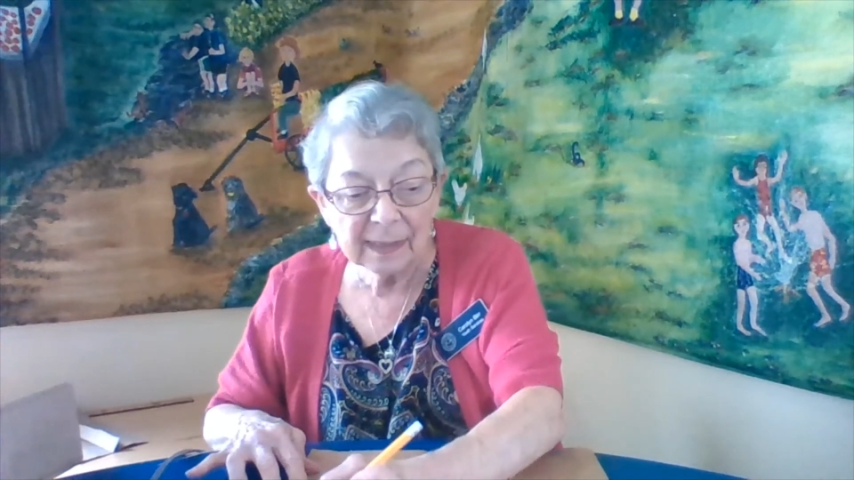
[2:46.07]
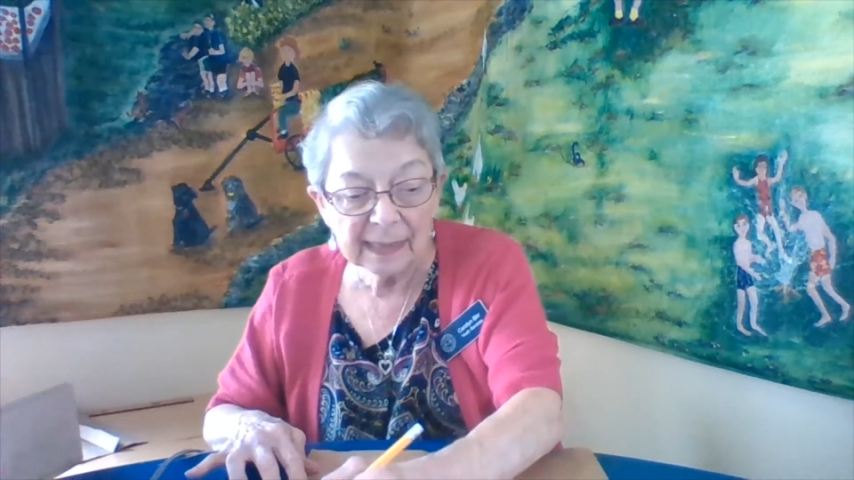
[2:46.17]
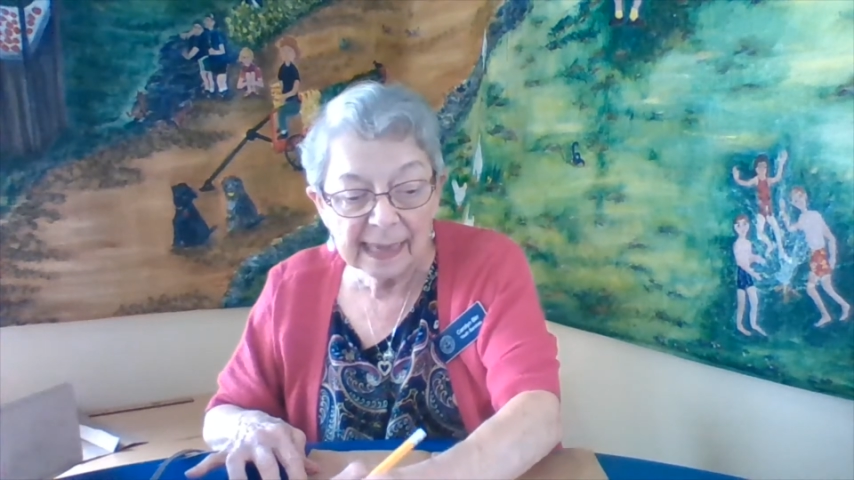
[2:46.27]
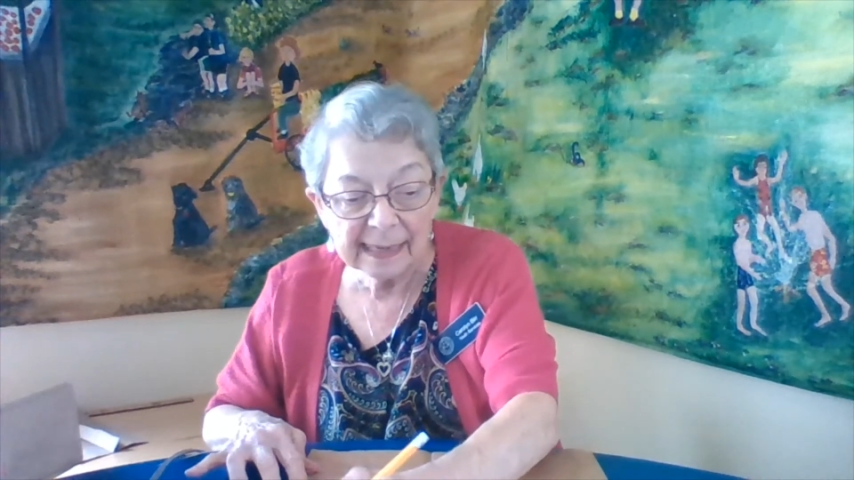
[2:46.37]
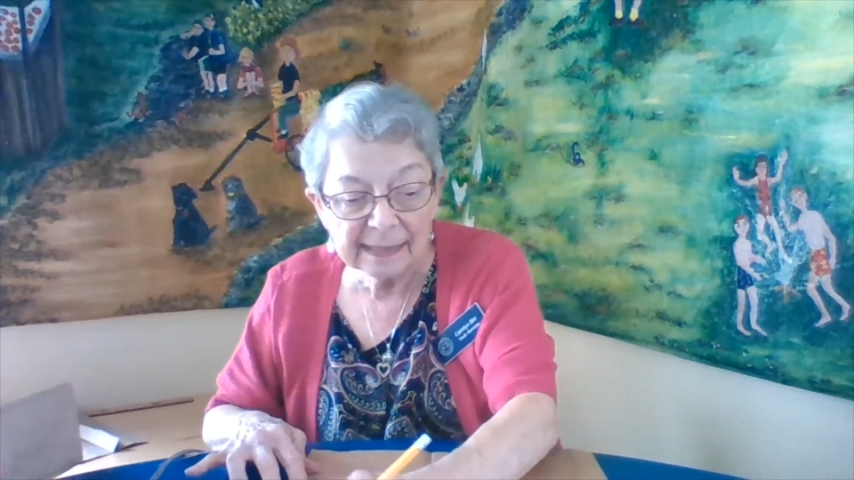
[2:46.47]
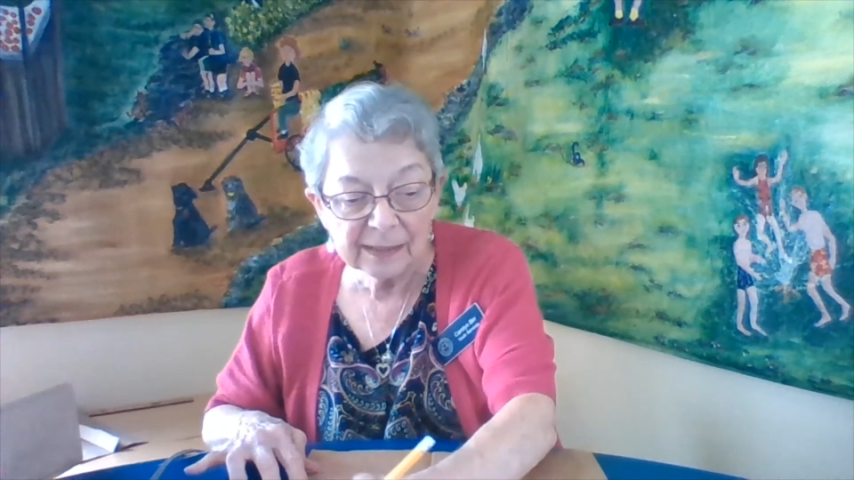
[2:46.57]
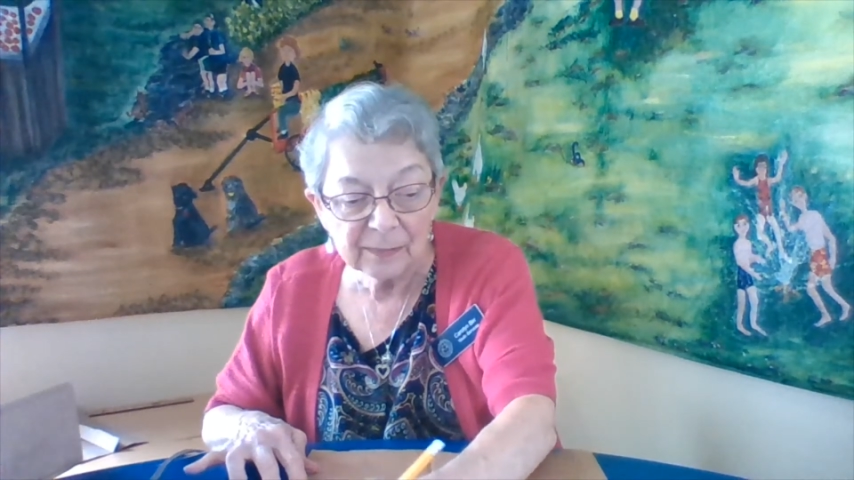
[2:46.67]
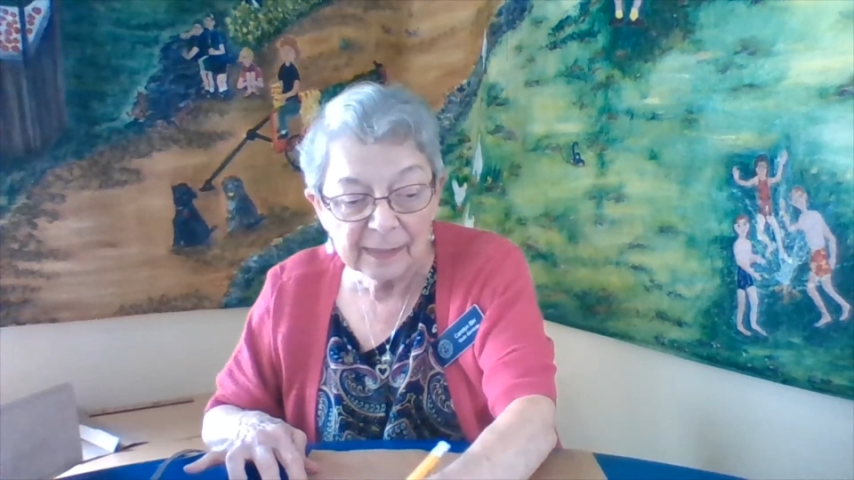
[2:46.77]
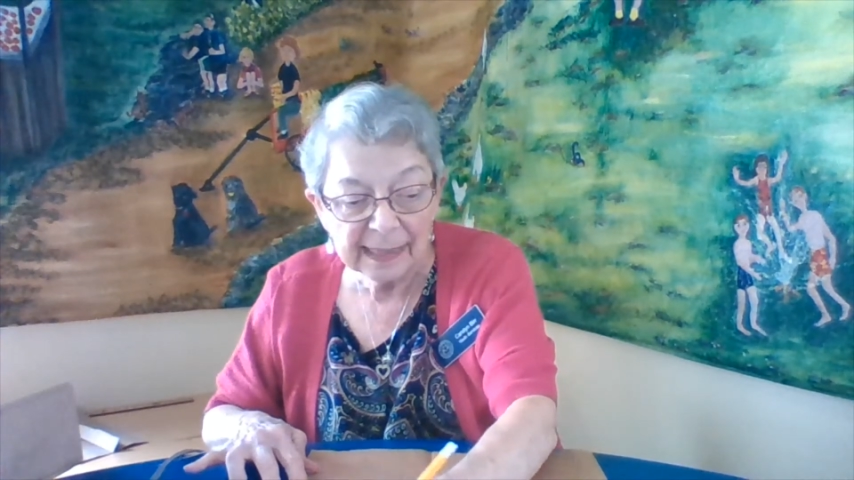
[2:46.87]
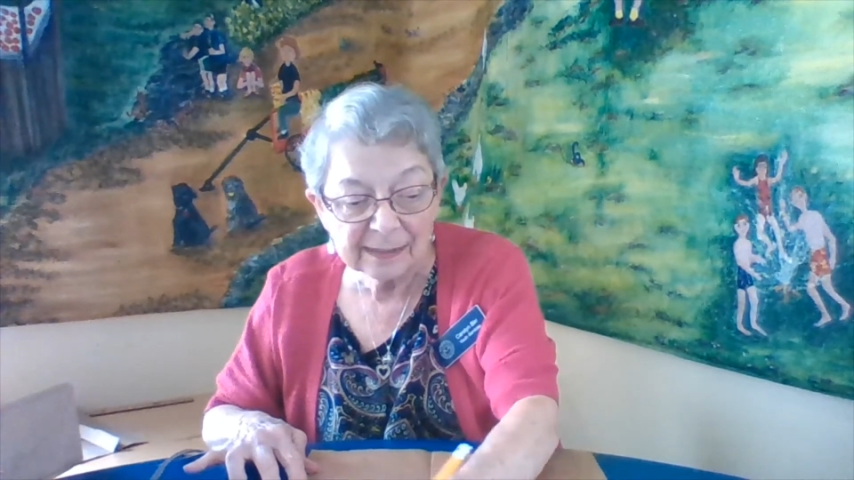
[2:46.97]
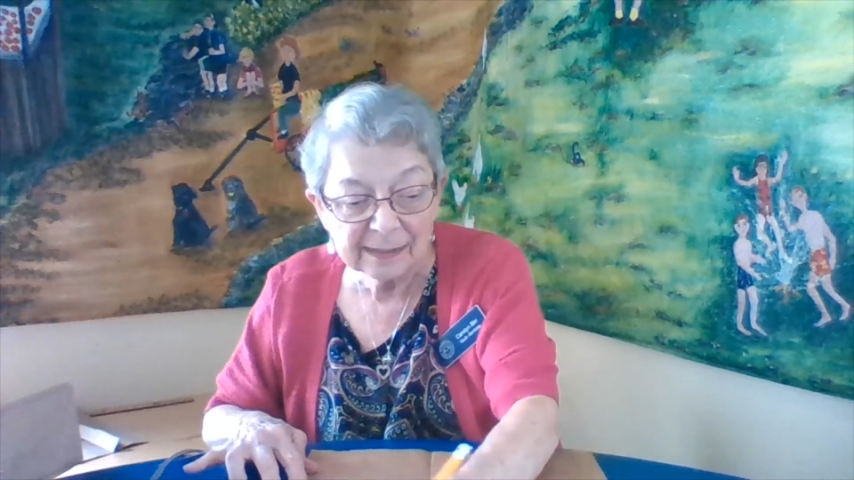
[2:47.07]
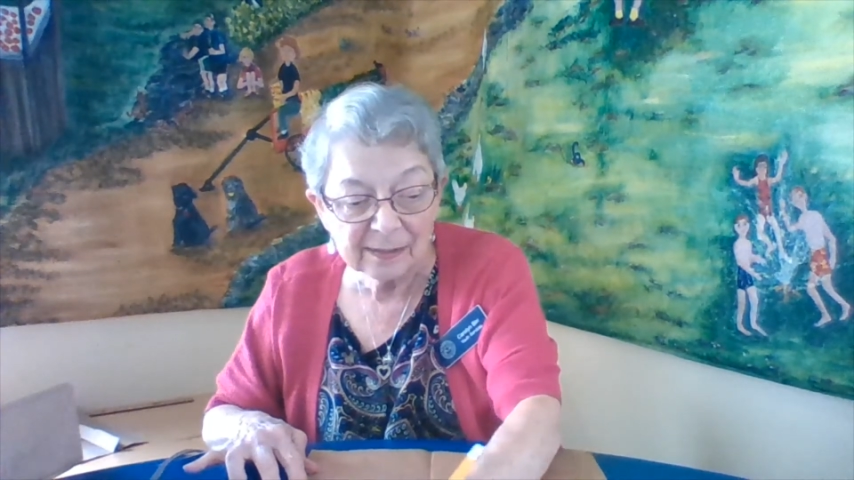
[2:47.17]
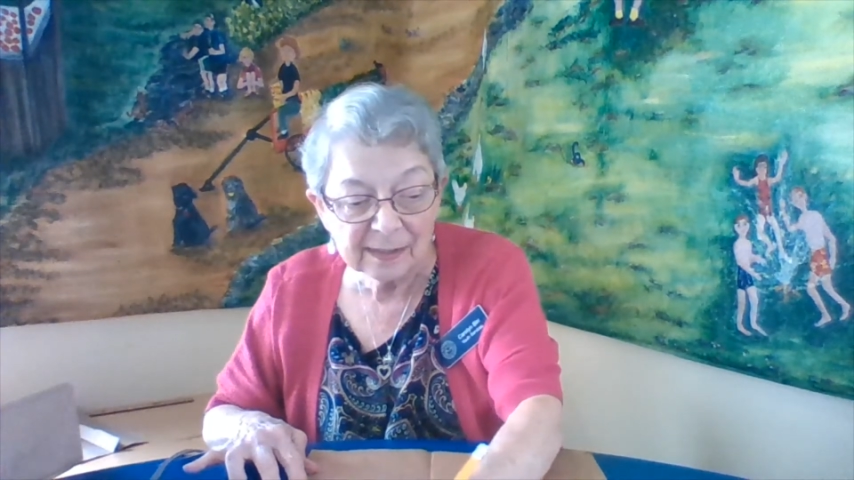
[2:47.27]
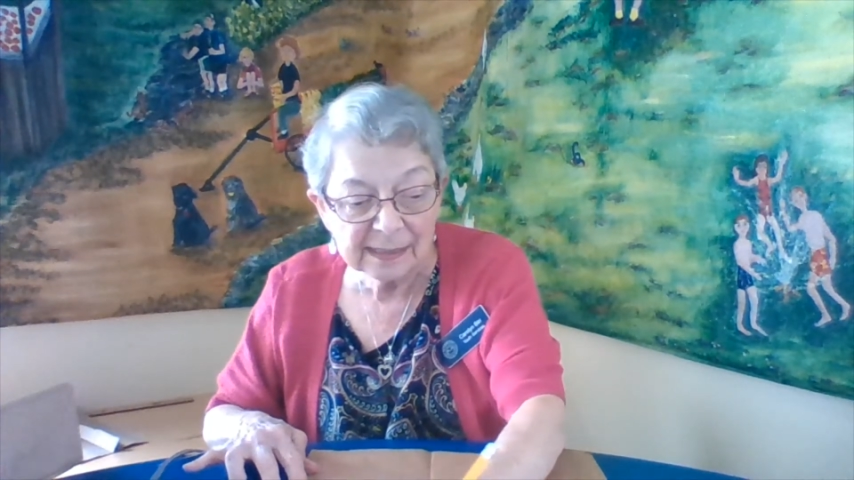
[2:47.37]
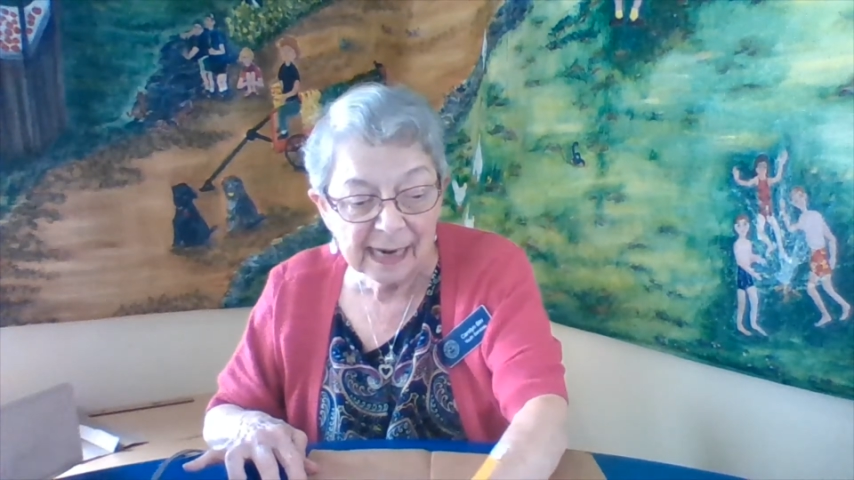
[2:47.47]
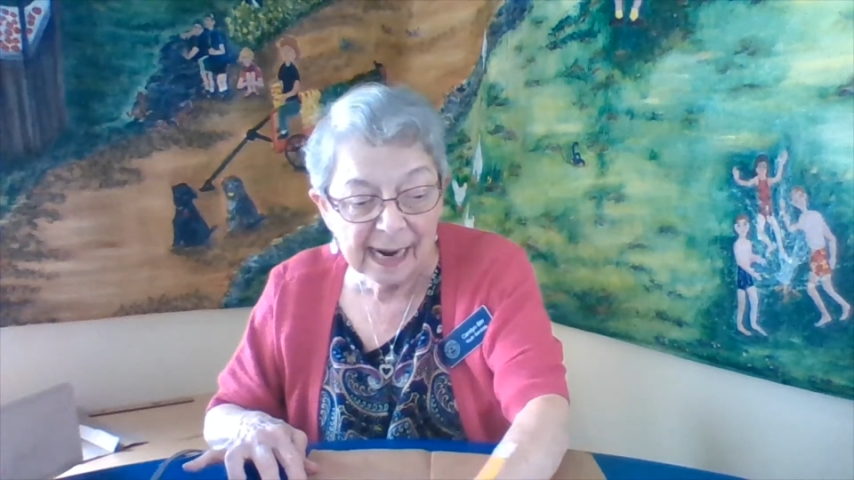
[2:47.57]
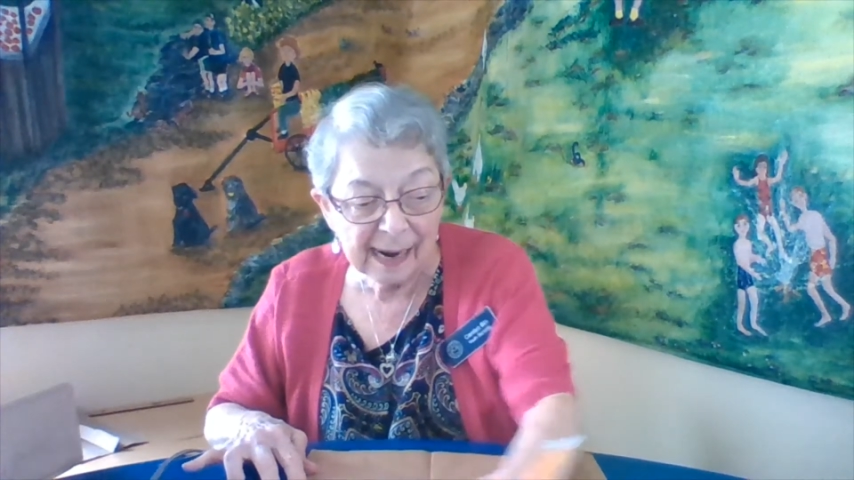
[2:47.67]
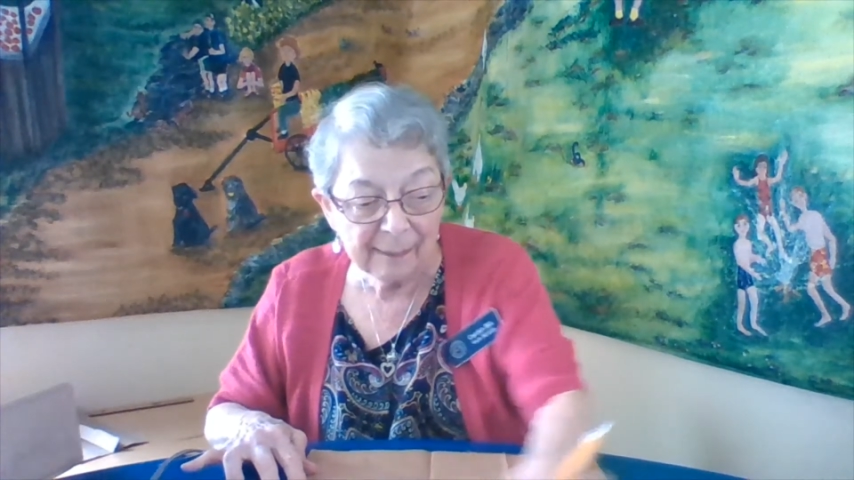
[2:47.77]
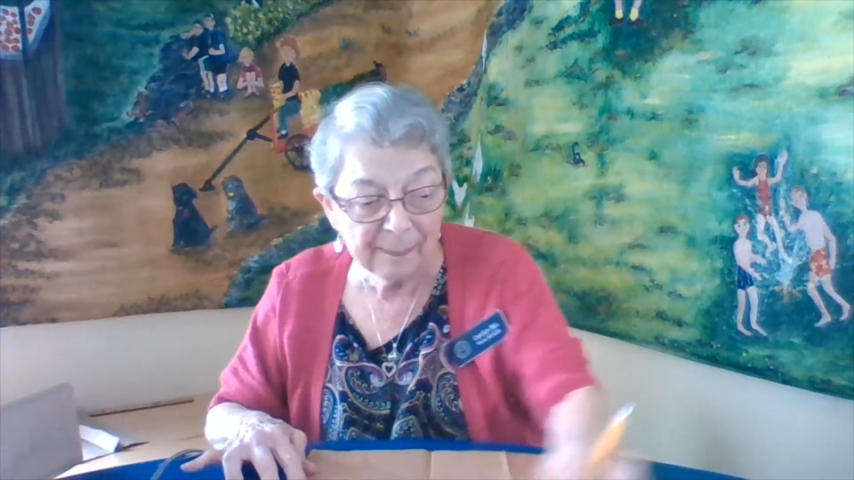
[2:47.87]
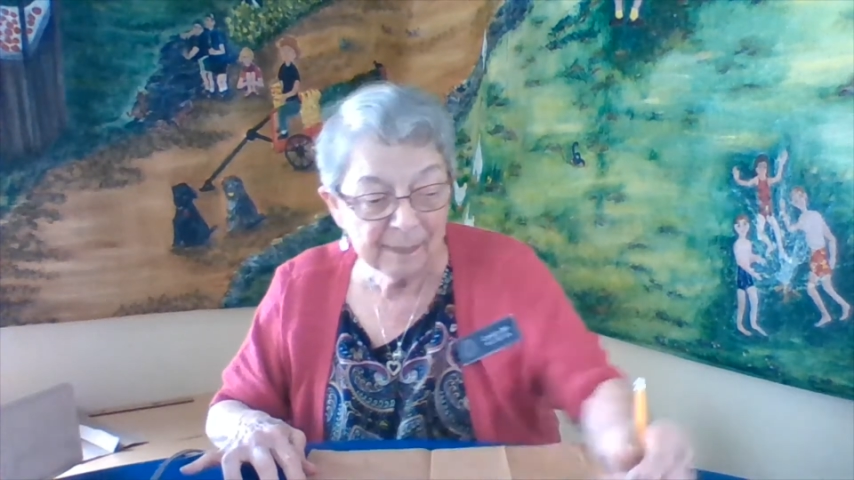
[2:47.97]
again till we get to the top.